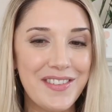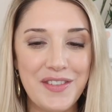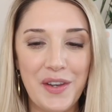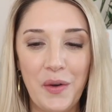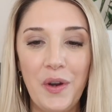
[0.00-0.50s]

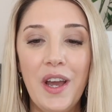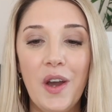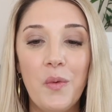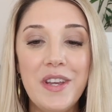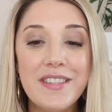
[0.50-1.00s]
So
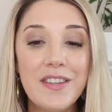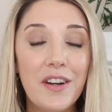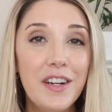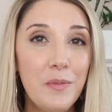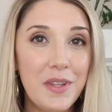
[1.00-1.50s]
we
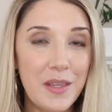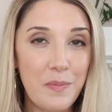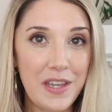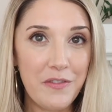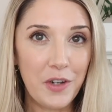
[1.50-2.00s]
started with the
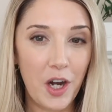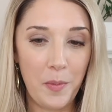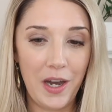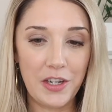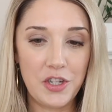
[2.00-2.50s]
beef
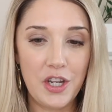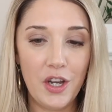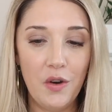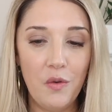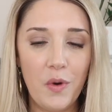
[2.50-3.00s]

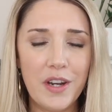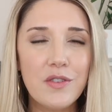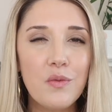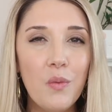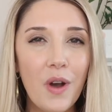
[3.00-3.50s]
carpaccio,
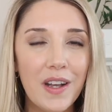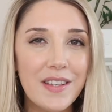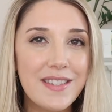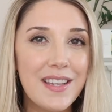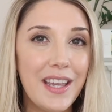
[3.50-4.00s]
which
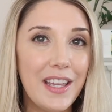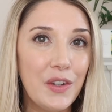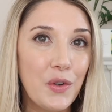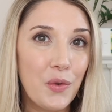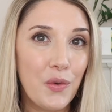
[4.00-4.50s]
was
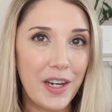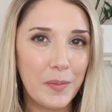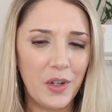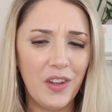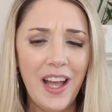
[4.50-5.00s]

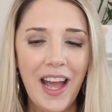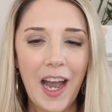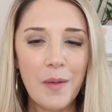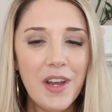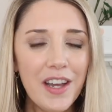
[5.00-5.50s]
incredible.
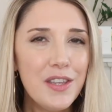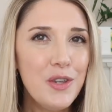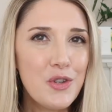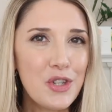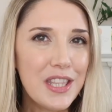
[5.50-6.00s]
I'm not
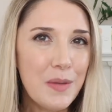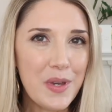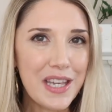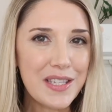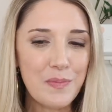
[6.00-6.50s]
usually the
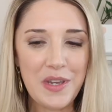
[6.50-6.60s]
biggest